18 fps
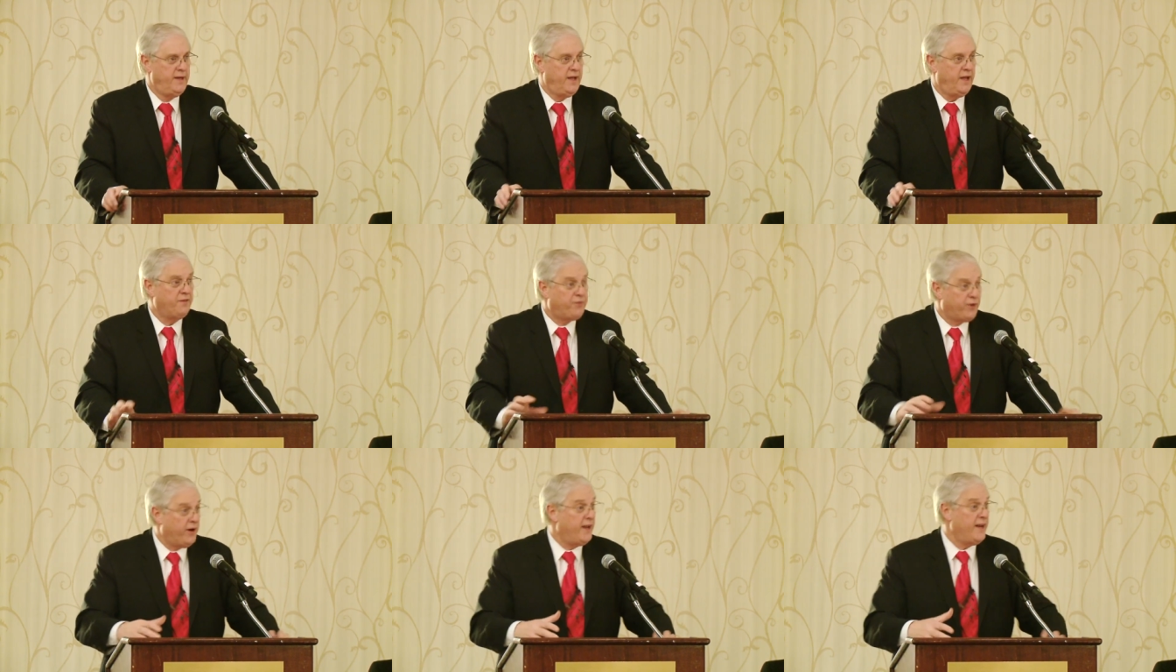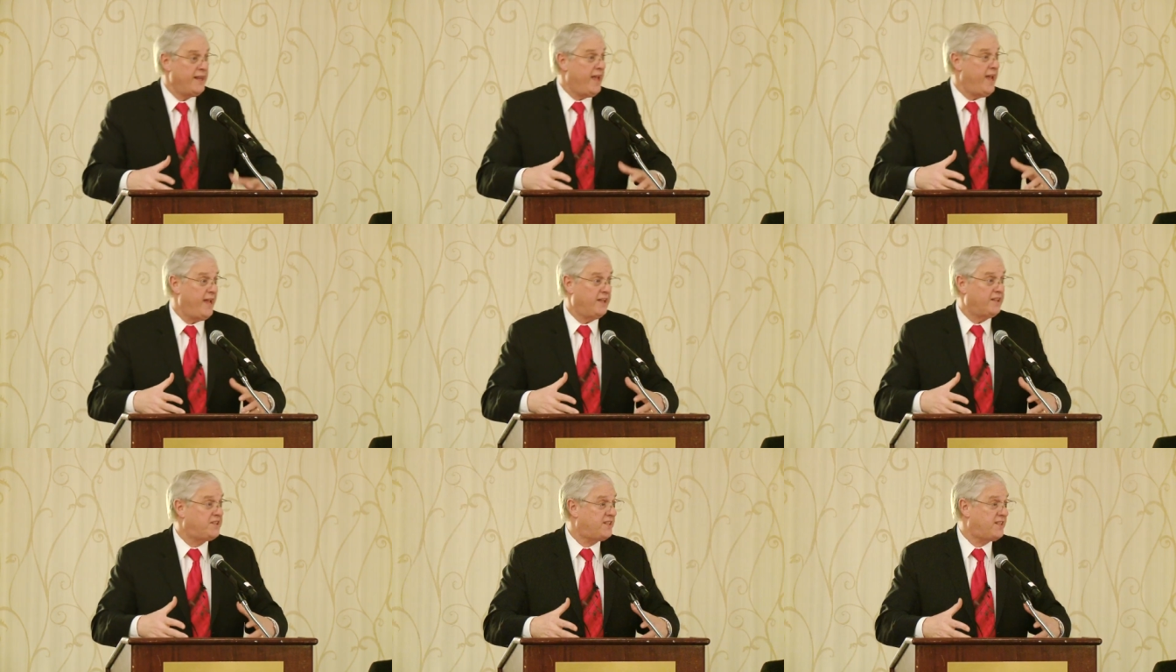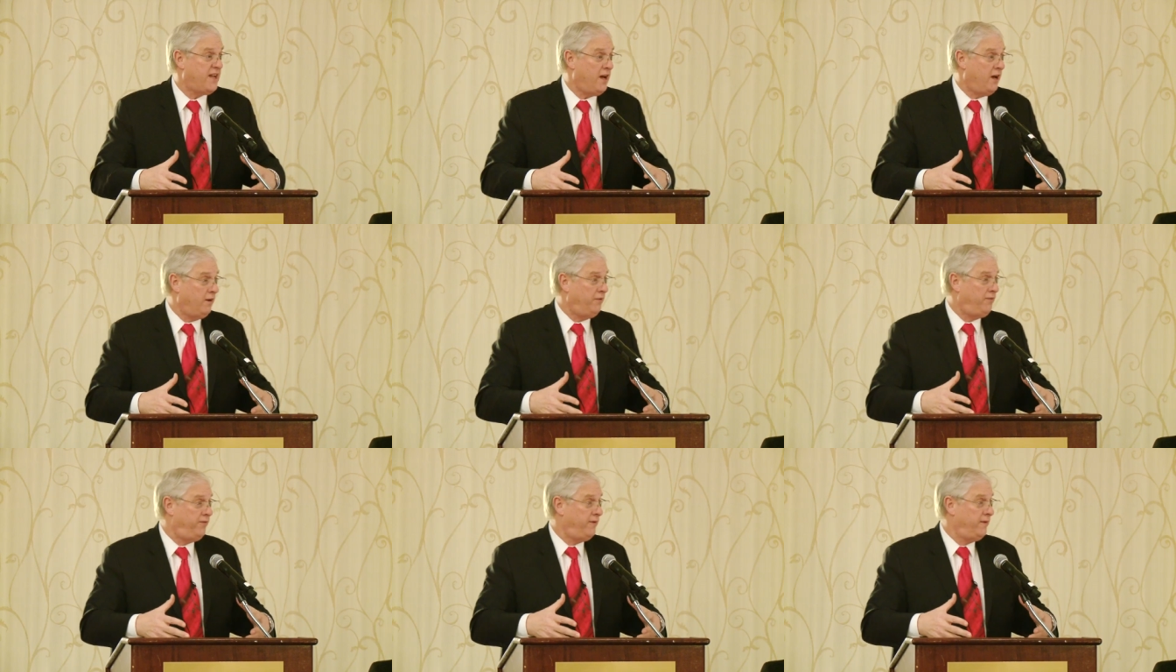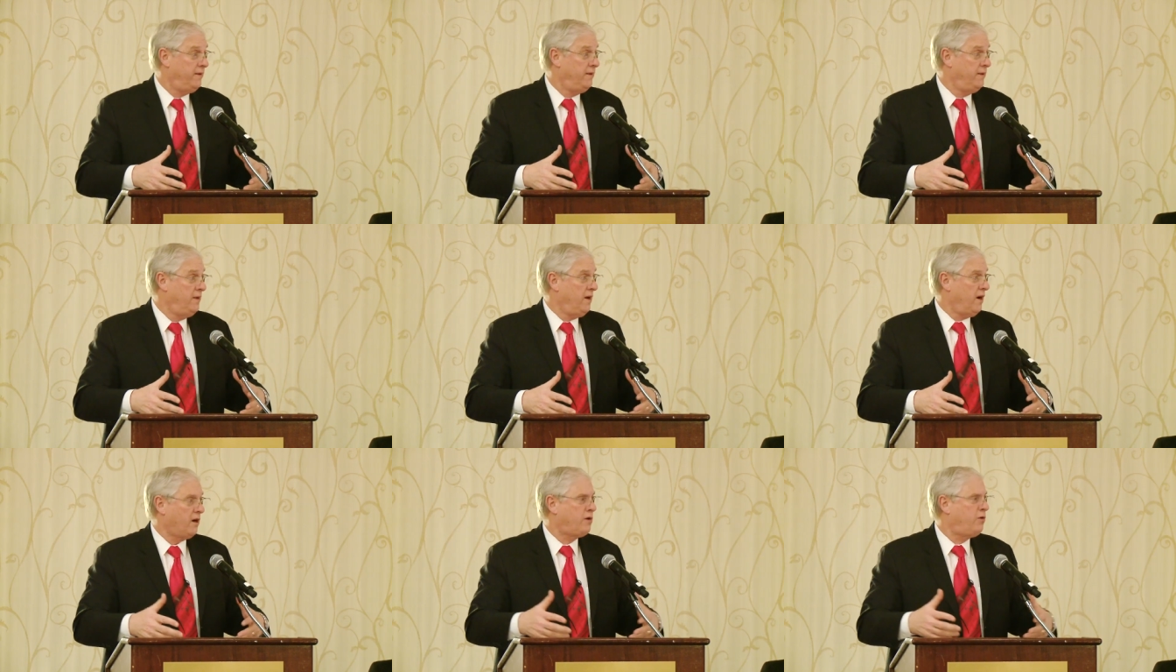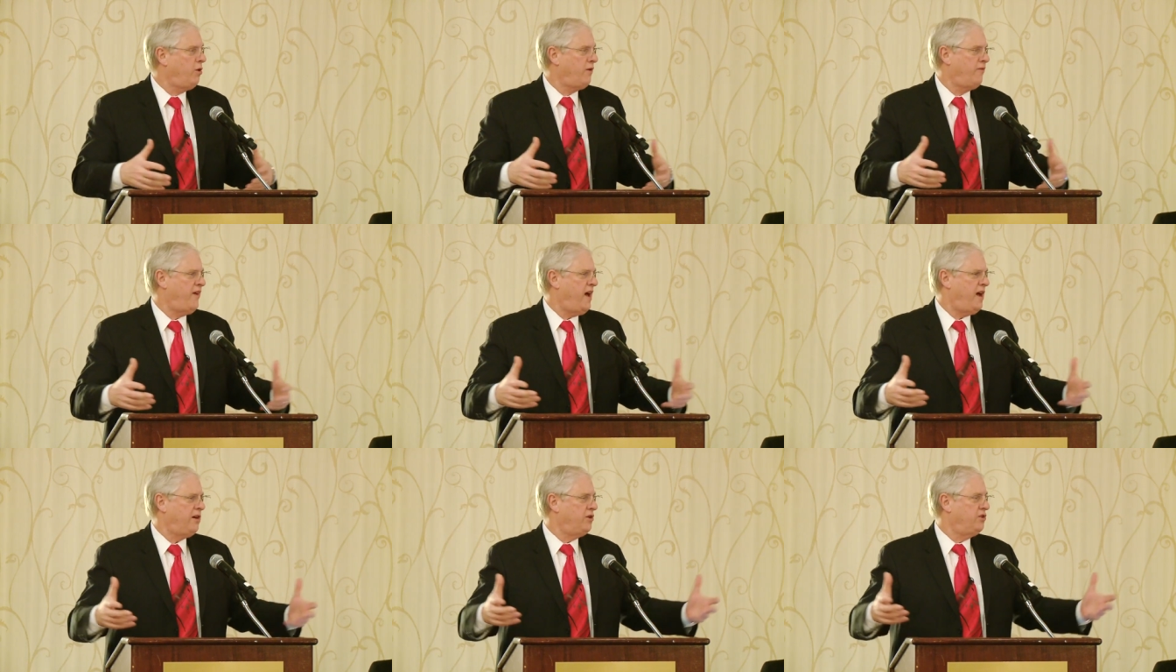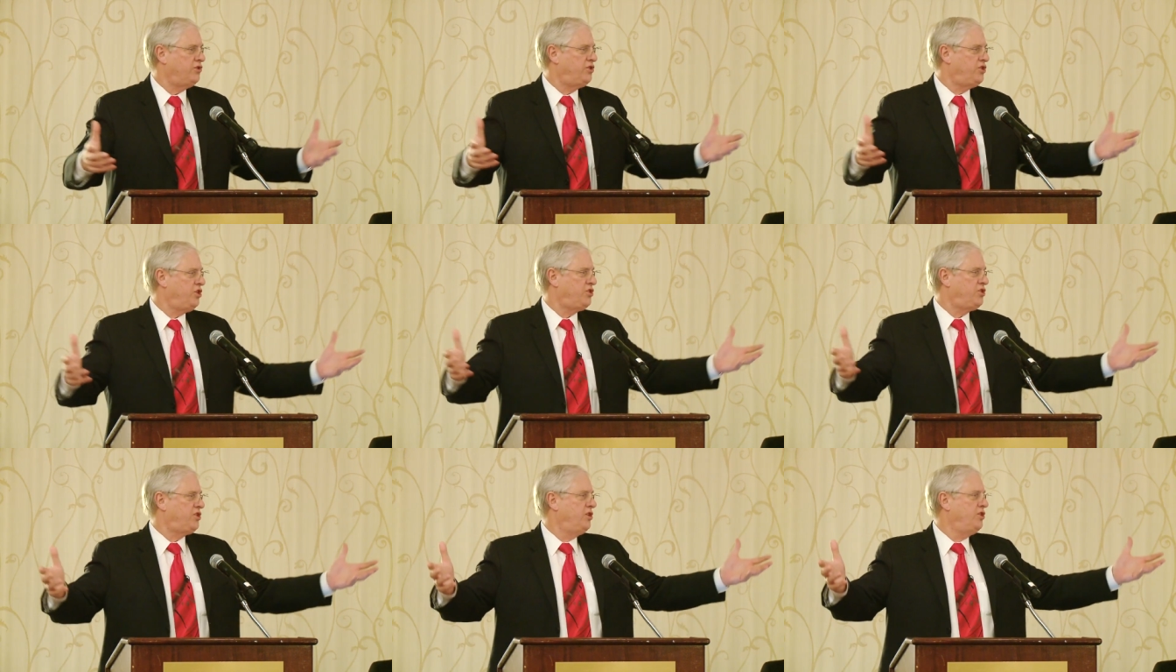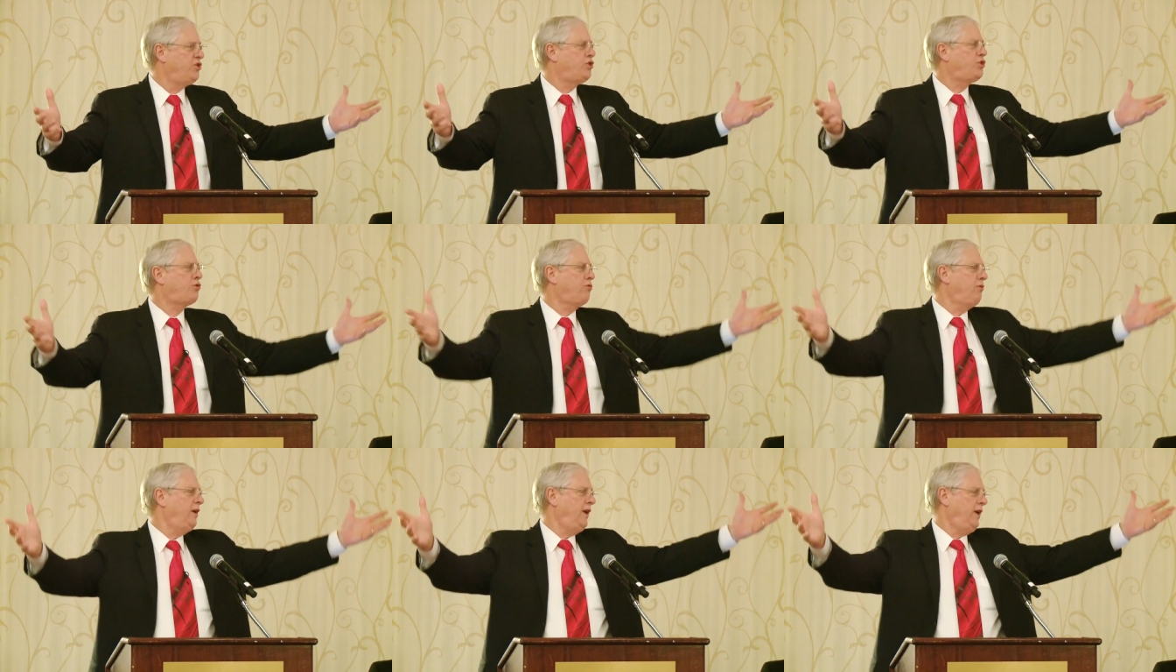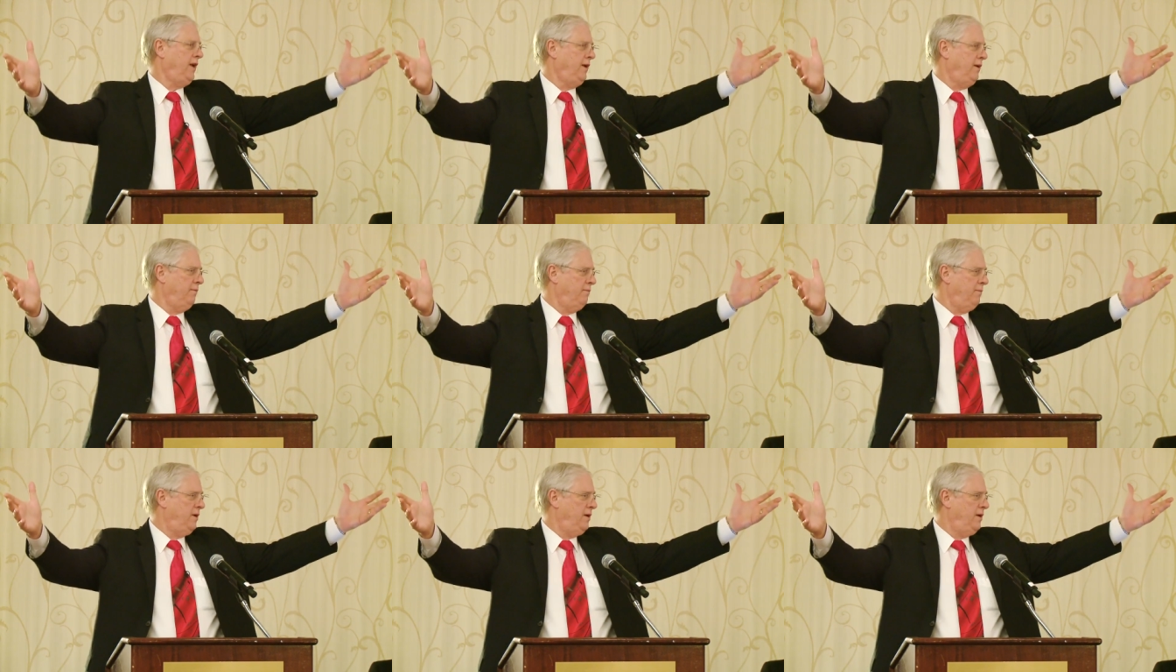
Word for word: And for NEA itself, our core values just scream